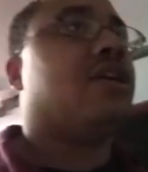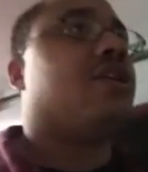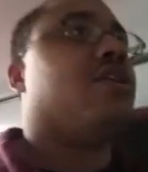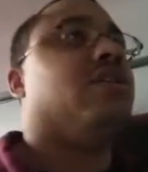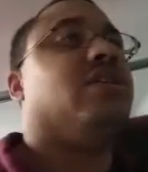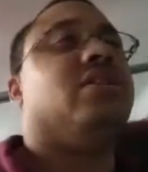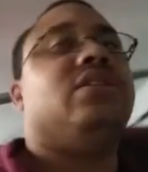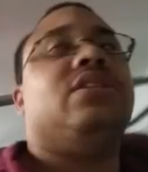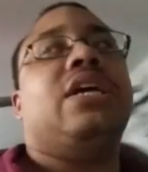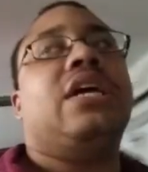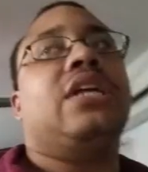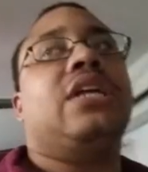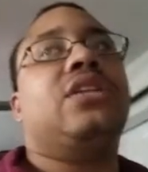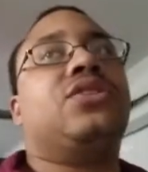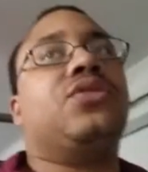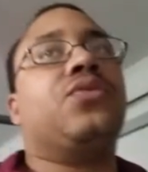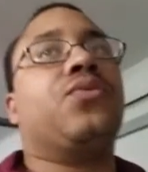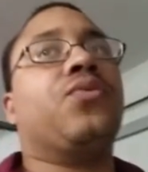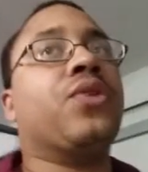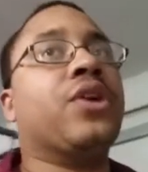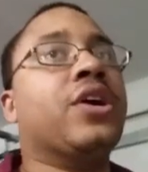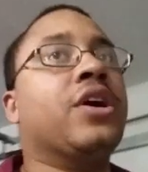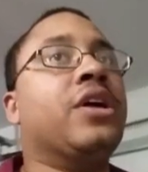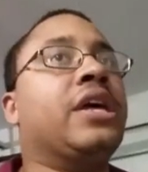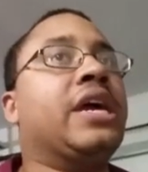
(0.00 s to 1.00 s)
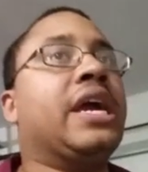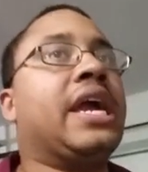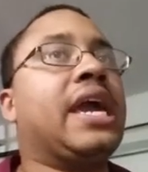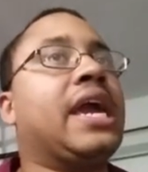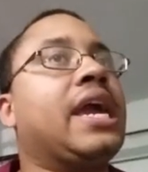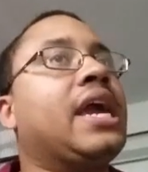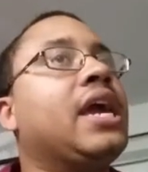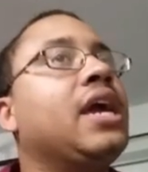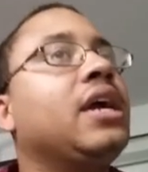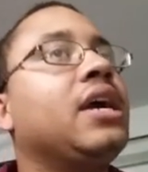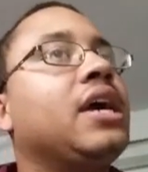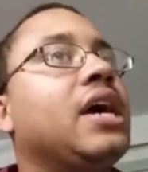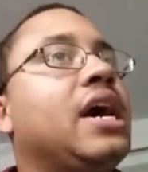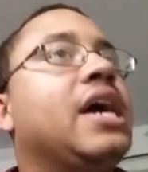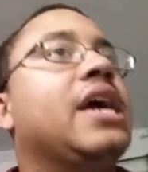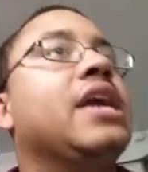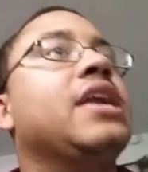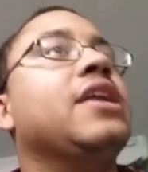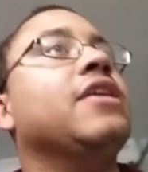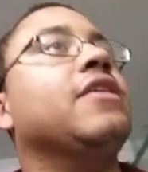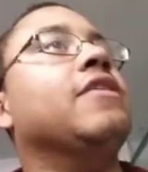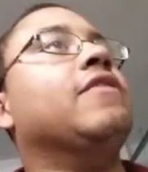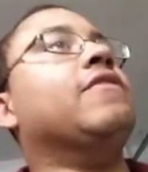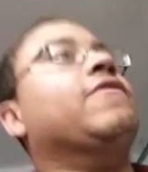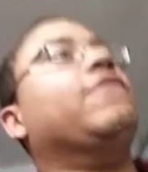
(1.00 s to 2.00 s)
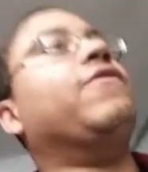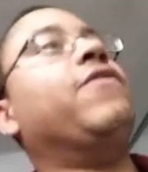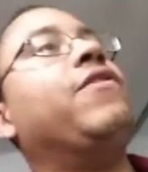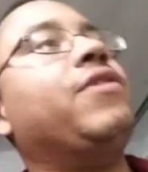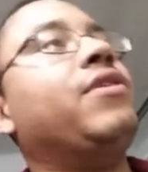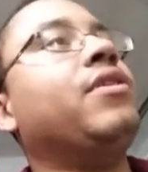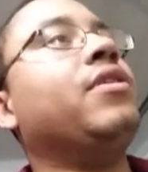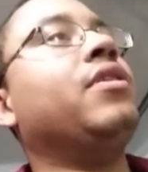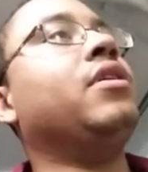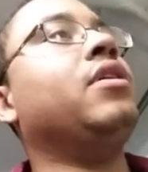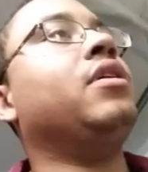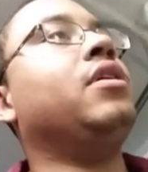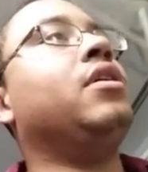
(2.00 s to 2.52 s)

you know, it's really kind of